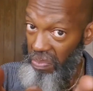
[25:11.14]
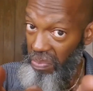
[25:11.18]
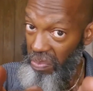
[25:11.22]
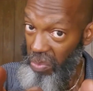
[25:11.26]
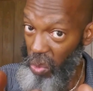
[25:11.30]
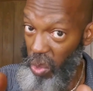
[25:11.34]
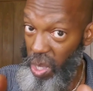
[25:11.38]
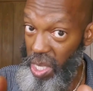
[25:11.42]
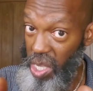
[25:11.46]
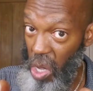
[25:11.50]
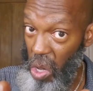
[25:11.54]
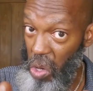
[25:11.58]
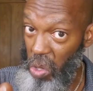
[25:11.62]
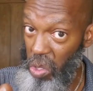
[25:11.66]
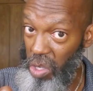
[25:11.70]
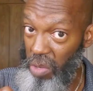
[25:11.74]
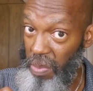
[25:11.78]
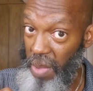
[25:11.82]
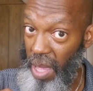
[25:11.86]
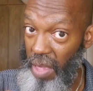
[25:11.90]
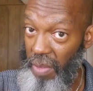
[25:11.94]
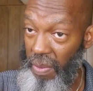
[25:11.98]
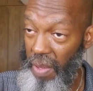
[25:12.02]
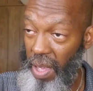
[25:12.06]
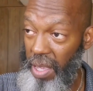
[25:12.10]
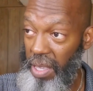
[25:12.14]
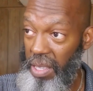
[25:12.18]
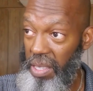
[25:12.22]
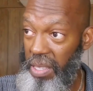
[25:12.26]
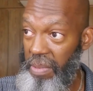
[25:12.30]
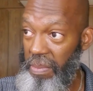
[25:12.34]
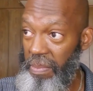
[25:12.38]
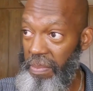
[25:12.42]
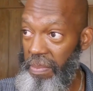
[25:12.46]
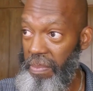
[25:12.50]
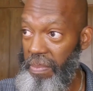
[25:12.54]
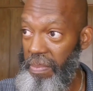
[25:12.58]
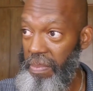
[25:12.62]
We told you motherfuckers.
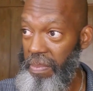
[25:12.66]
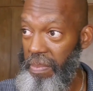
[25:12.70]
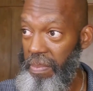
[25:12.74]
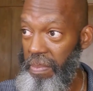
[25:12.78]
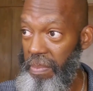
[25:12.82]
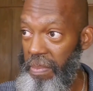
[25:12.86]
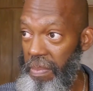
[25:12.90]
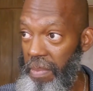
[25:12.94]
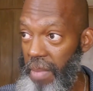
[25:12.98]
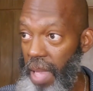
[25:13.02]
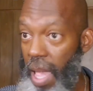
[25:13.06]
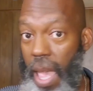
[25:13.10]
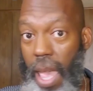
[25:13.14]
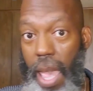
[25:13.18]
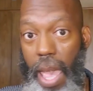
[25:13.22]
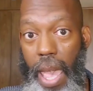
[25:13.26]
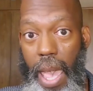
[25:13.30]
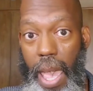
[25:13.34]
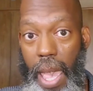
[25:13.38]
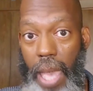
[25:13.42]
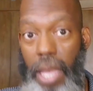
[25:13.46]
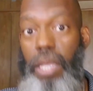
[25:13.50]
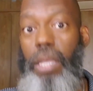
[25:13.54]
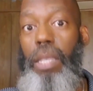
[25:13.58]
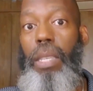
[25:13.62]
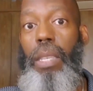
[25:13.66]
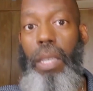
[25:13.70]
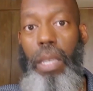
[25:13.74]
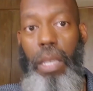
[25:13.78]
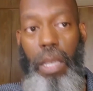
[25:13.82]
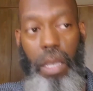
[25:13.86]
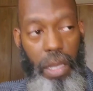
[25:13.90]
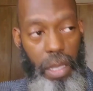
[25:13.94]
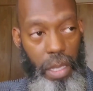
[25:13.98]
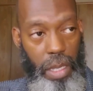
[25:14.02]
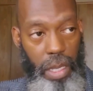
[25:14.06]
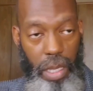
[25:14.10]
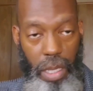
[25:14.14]
And
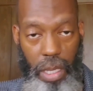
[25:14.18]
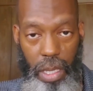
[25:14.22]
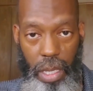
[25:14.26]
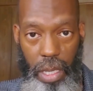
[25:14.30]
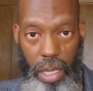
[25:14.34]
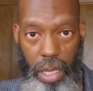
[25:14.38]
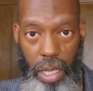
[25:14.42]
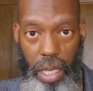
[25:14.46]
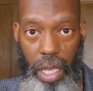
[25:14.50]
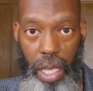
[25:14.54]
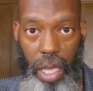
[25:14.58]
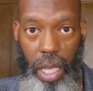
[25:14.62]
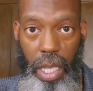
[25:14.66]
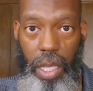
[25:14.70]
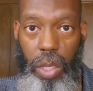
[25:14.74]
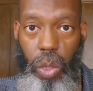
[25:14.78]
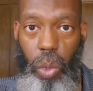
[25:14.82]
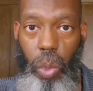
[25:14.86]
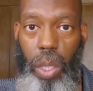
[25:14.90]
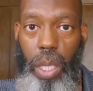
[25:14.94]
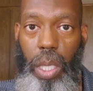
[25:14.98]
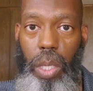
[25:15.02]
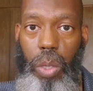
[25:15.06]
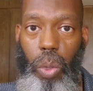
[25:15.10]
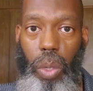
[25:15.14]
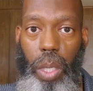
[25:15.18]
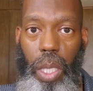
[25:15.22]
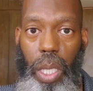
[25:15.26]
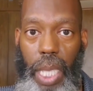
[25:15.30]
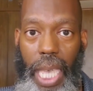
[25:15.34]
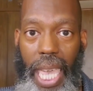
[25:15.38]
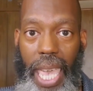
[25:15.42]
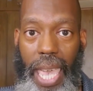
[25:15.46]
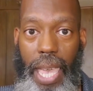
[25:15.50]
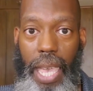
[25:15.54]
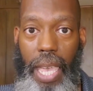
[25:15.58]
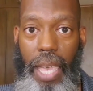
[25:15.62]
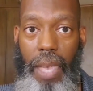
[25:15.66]
the year 2020
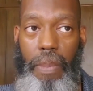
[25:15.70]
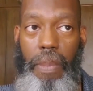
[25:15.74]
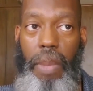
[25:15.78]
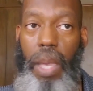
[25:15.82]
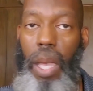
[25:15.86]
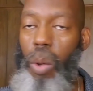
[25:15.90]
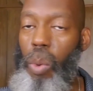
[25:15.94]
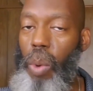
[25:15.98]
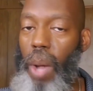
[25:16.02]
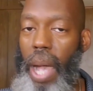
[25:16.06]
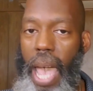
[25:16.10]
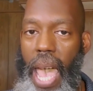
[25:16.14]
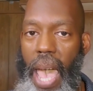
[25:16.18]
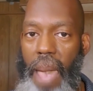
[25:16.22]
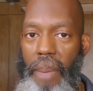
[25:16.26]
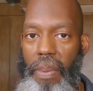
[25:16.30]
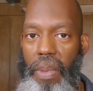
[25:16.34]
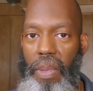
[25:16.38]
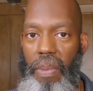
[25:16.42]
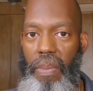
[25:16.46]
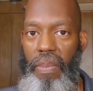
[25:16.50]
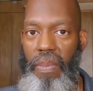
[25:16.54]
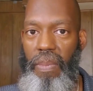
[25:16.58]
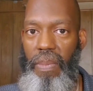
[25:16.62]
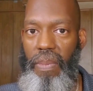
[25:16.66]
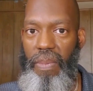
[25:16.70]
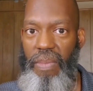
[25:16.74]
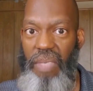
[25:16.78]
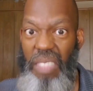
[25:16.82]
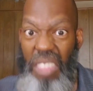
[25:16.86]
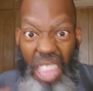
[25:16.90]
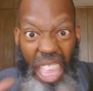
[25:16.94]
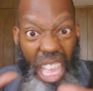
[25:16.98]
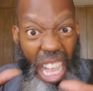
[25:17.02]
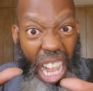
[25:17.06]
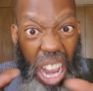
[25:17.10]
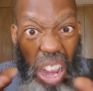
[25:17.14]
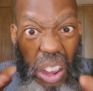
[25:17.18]
came and what happened?
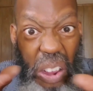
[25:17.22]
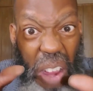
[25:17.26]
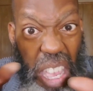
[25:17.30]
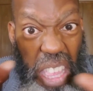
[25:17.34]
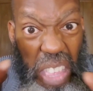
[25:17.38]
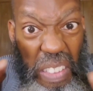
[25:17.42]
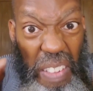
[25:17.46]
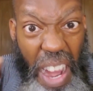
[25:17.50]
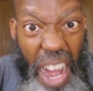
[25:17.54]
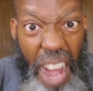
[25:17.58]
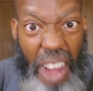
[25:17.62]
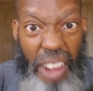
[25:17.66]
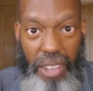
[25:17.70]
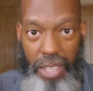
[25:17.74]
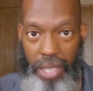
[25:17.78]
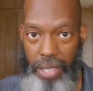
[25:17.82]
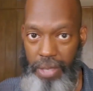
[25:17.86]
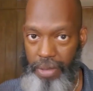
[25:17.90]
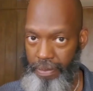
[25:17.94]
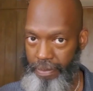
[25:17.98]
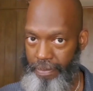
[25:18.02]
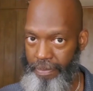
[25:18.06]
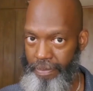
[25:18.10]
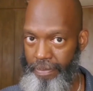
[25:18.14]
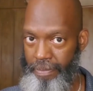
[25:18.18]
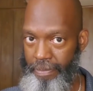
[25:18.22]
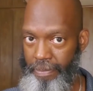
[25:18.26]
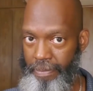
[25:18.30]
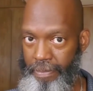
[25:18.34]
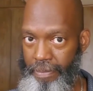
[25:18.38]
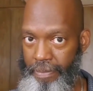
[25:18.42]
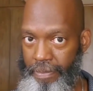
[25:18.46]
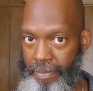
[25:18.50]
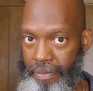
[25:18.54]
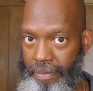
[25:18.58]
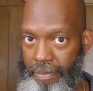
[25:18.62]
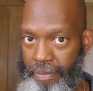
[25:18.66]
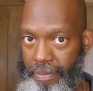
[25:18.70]
A coronavirus. Oh
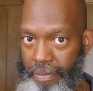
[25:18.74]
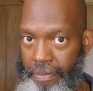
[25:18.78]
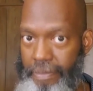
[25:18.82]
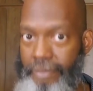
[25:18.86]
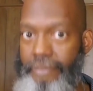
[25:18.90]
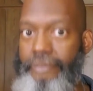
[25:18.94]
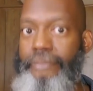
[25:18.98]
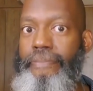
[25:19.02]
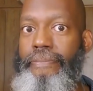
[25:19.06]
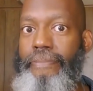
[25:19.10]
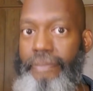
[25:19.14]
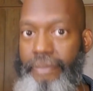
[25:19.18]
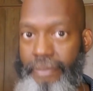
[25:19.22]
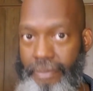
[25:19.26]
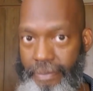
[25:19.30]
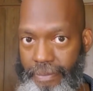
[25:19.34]
my gosh!